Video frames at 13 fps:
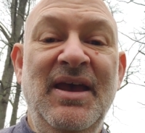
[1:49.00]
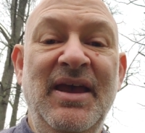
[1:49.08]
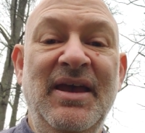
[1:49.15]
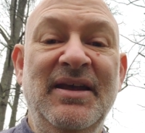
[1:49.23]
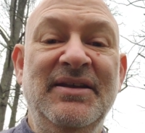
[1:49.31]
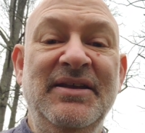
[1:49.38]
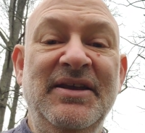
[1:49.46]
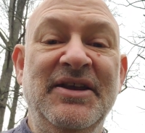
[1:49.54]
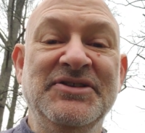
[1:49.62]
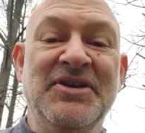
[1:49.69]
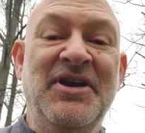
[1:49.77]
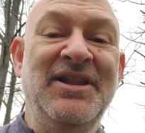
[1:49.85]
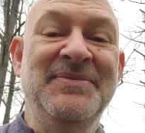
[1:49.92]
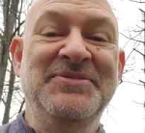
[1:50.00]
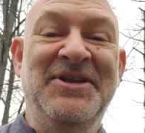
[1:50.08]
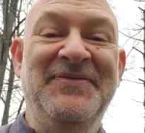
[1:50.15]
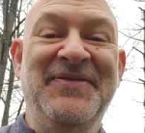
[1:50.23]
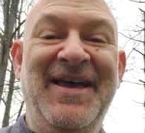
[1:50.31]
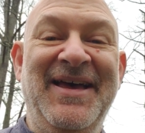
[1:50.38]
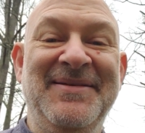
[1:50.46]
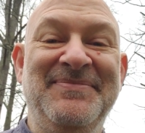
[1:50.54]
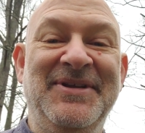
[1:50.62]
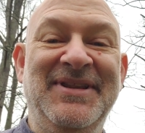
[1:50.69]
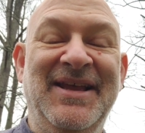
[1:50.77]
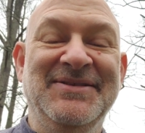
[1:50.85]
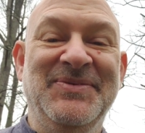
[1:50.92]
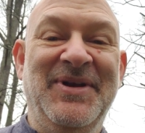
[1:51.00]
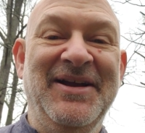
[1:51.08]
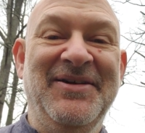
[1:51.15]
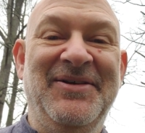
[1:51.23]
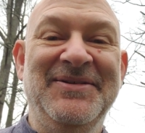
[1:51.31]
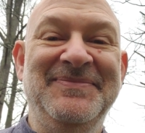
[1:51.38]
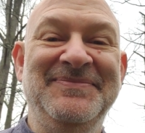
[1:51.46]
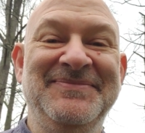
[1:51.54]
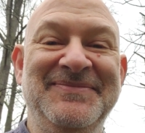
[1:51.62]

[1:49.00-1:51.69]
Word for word: And he doesn't call himself that, but that's what I call him.